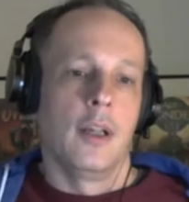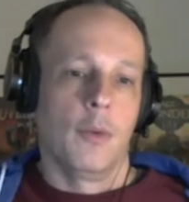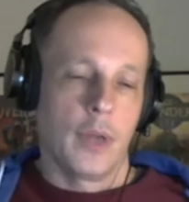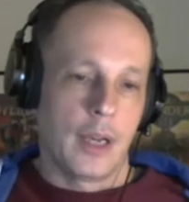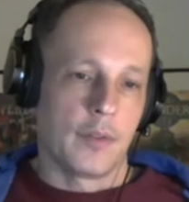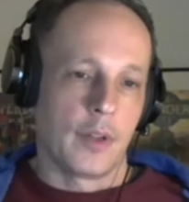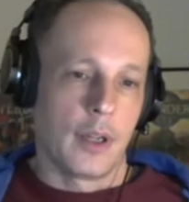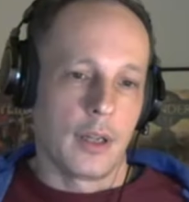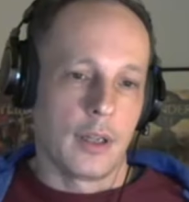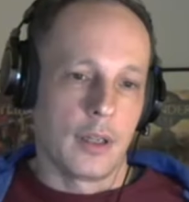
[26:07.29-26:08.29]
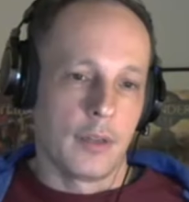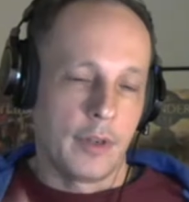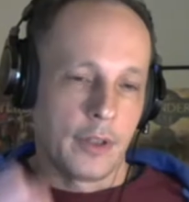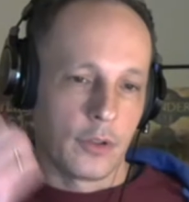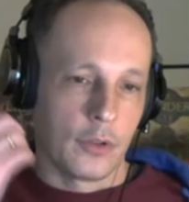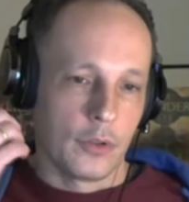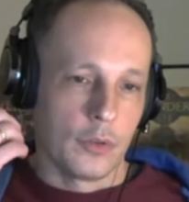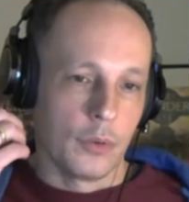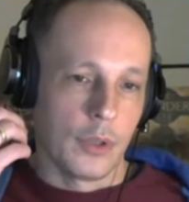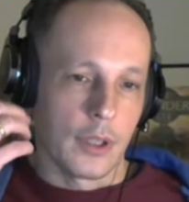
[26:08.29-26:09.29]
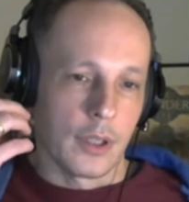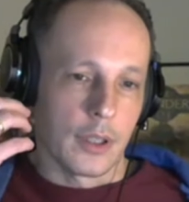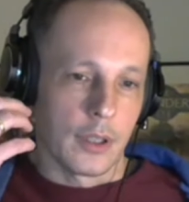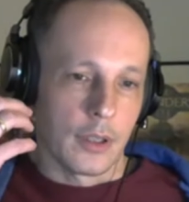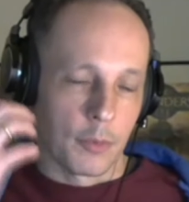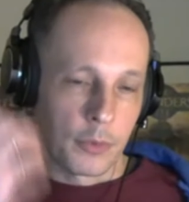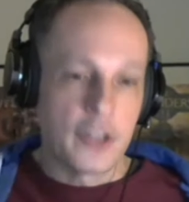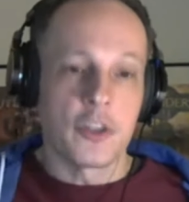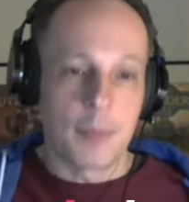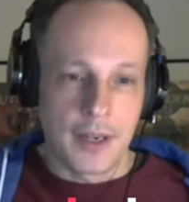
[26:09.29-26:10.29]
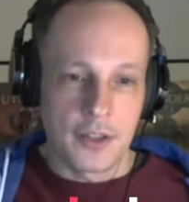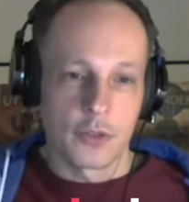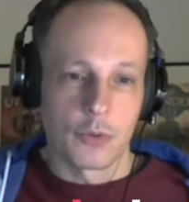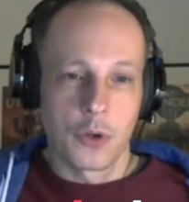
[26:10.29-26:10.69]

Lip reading: We have a very cool operations manager,